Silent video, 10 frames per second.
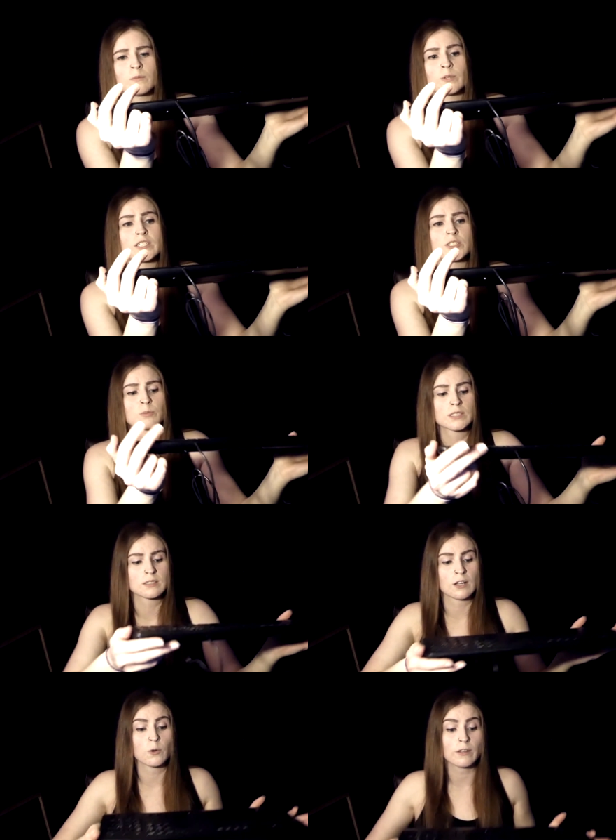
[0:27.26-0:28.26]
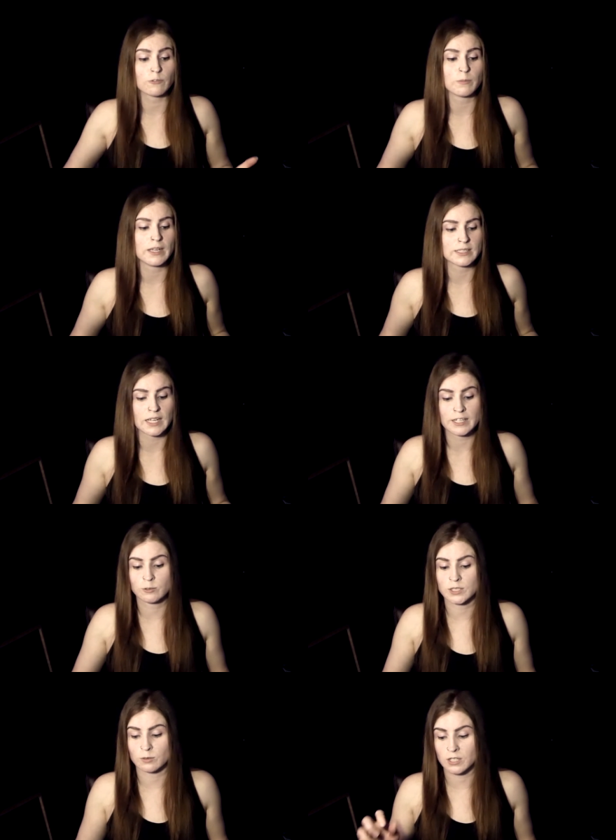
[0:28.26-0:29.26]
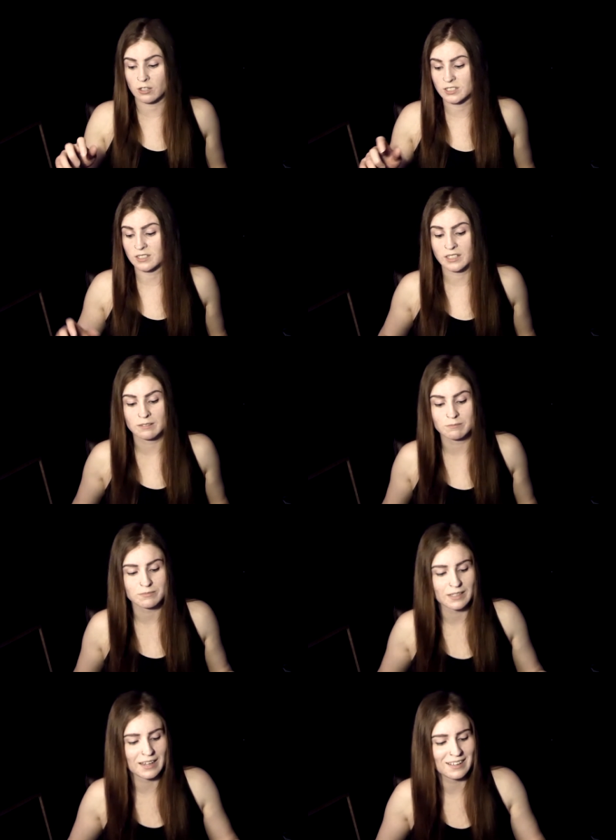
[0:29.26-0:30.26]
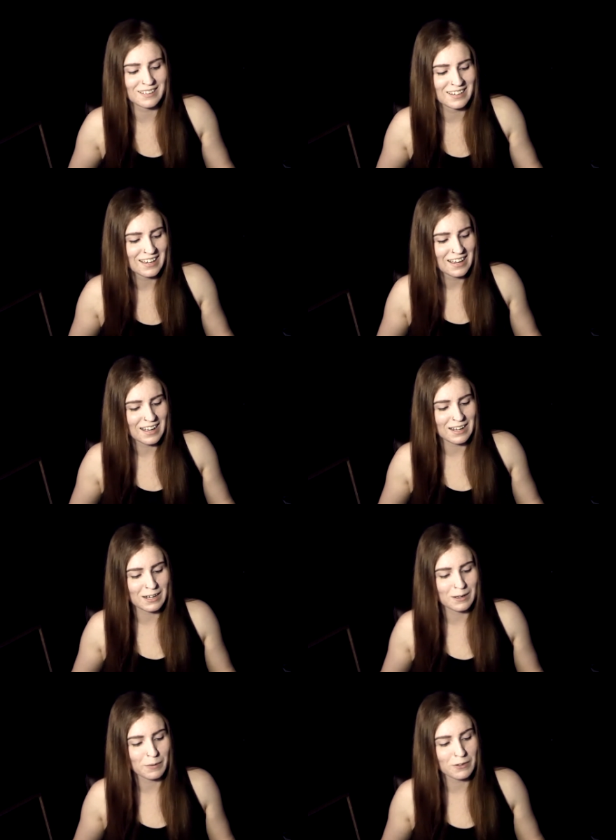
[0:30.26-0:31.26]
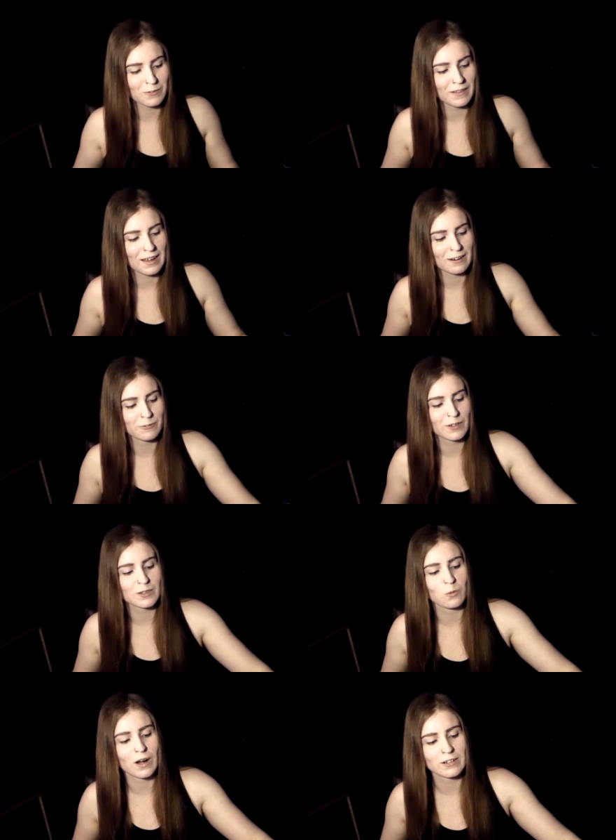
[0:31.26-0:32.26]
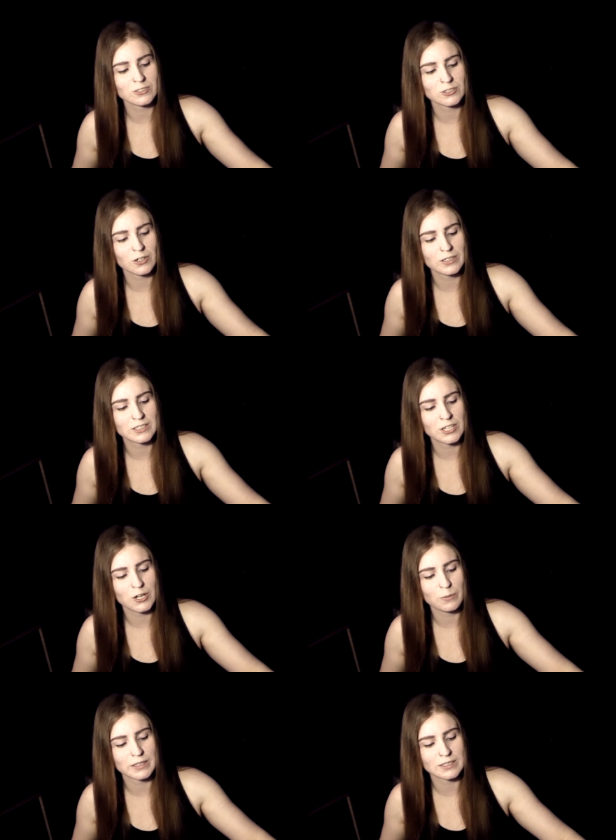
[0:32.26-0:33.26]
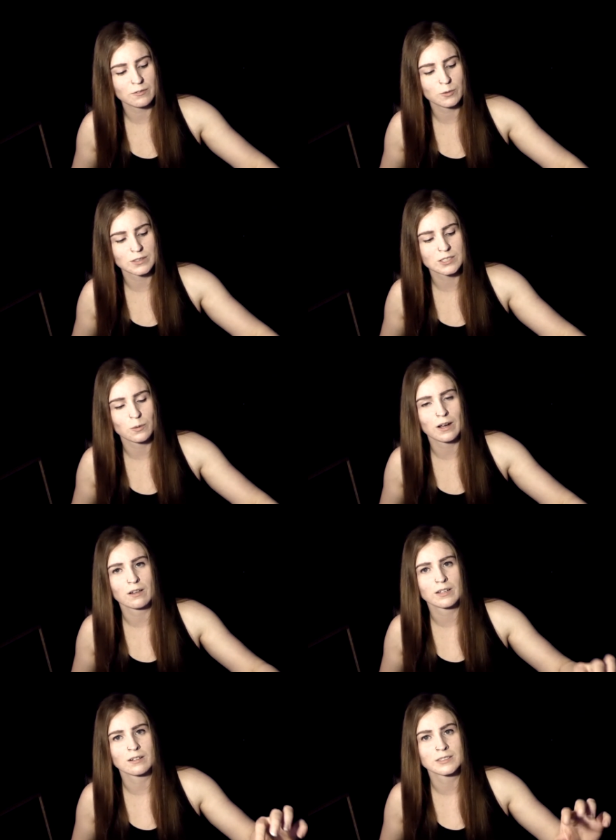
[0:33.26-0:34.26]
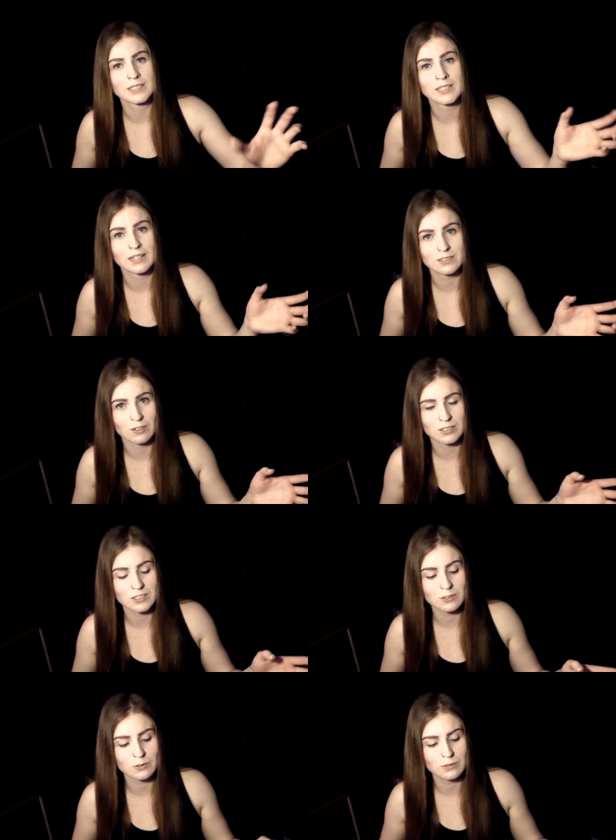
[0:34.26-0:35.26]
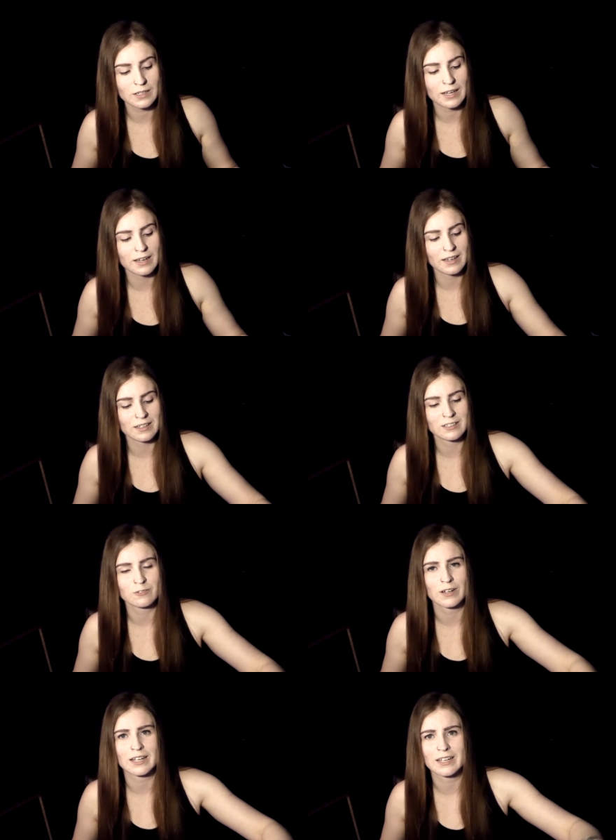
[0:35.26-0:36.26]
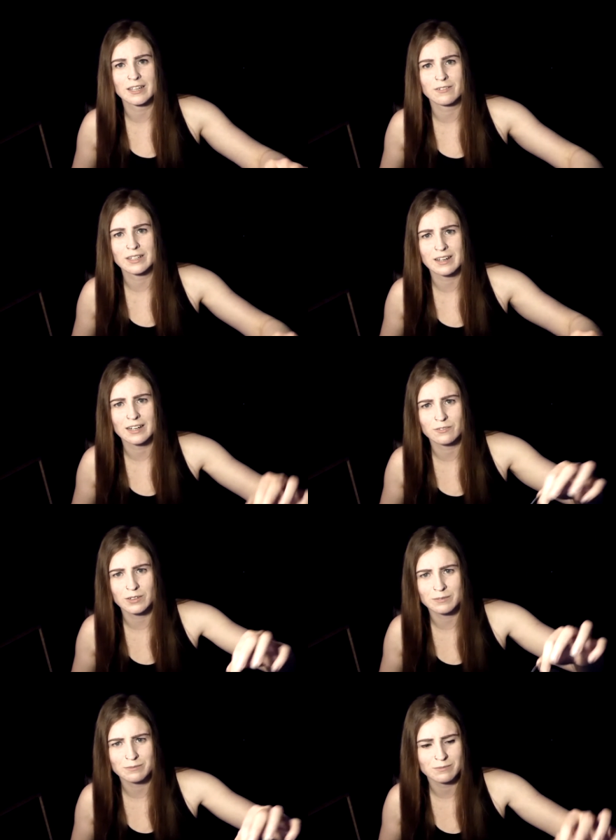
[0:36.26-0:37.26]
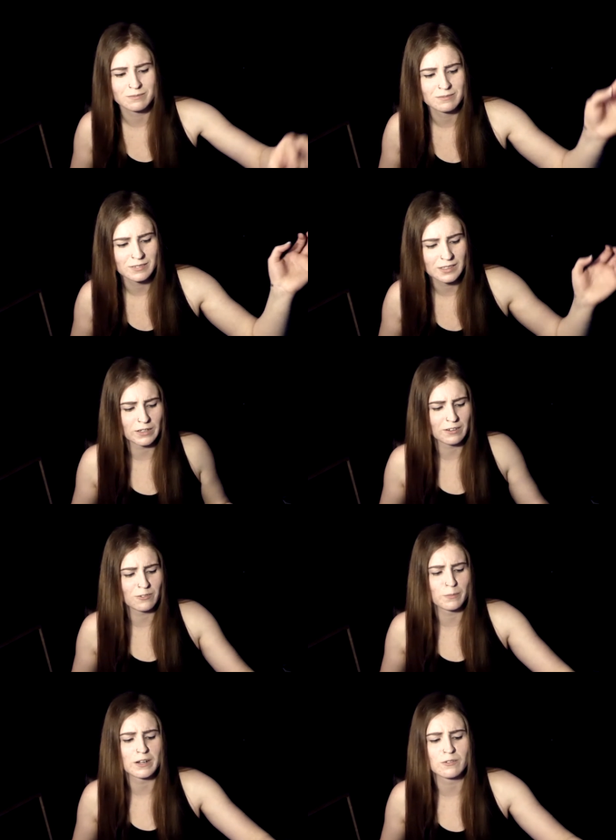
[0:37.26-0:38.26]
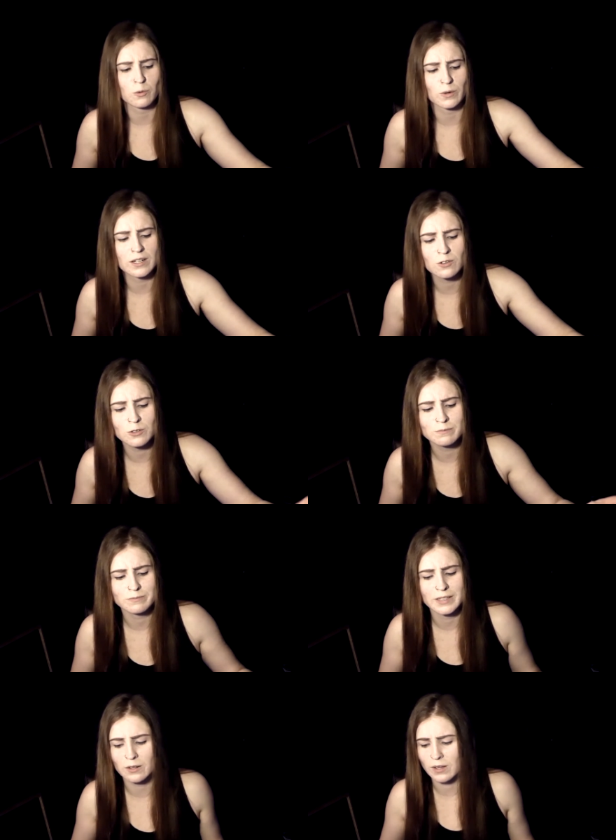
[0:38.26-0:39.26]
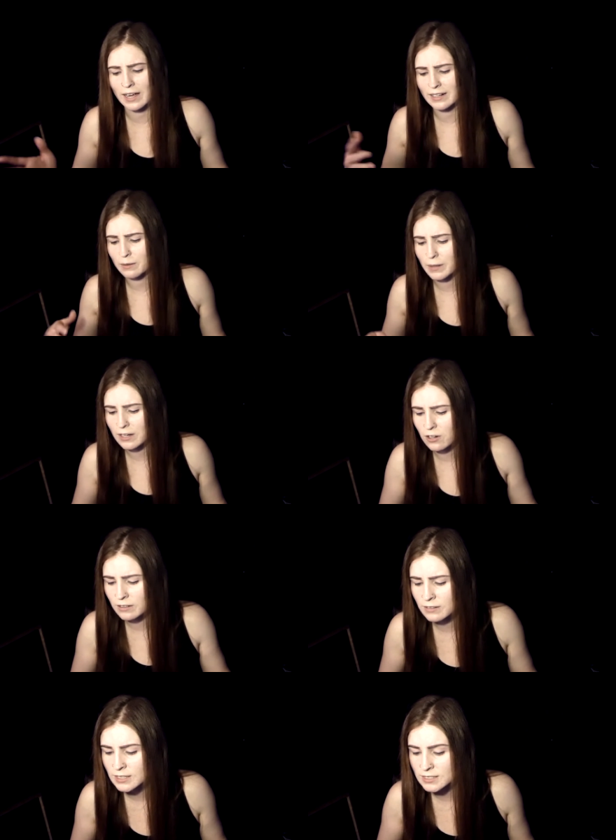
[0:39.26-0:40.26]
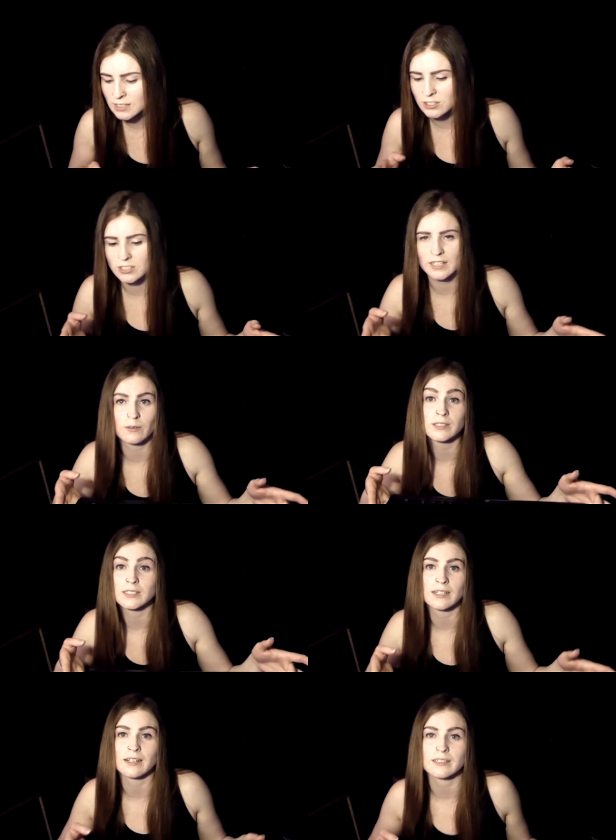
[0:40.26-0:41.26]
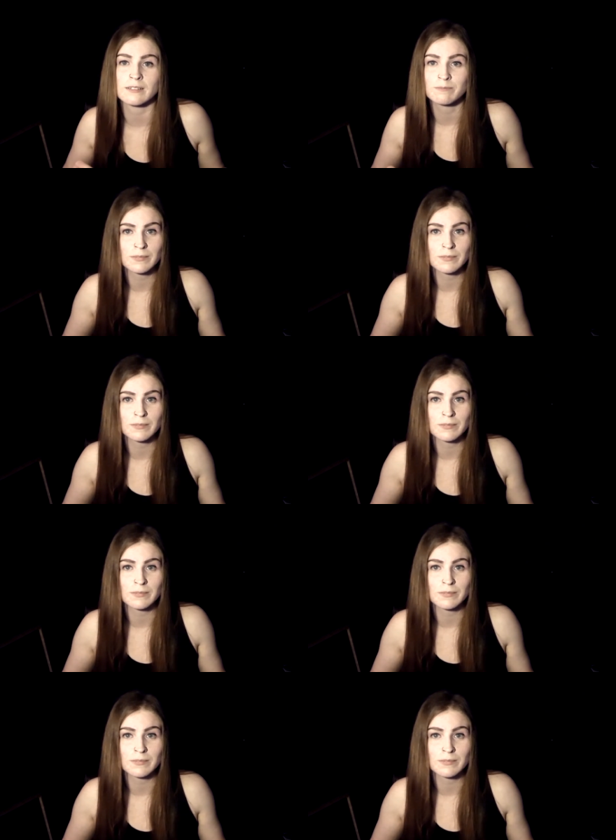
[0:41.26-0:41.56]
which was annoying for me because I use those constantly. Other than that, I feel like the wires are starting to go because every once in a while it'll disconnect on its own, and if I give it kind of a bit of a wiggle, it'll kind of come back on. See, just now it disconnected.